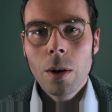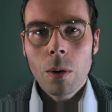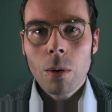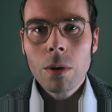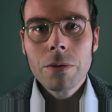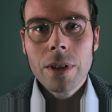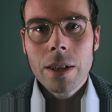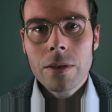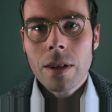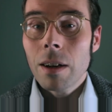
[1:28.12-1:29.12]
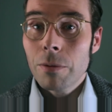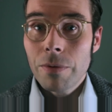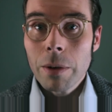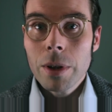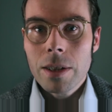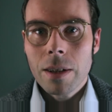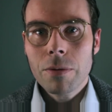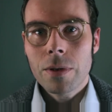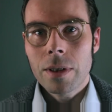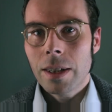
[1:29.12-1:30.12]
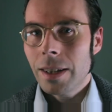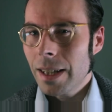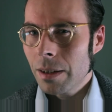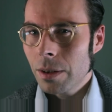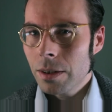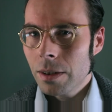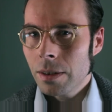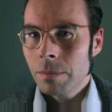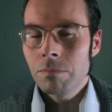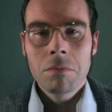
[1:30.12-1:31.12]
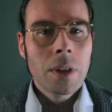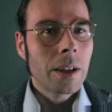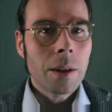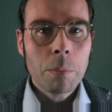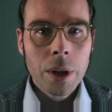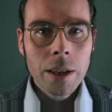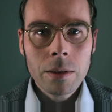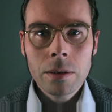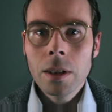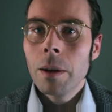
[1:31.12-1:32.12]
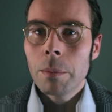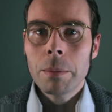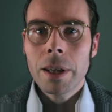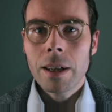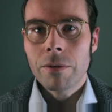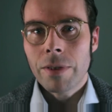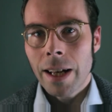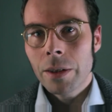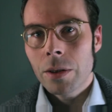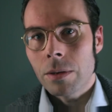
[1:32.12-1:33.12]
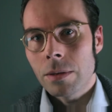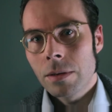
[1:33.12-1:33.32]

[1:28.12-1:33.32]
All of these are very different in character, in appeal, maybe in value,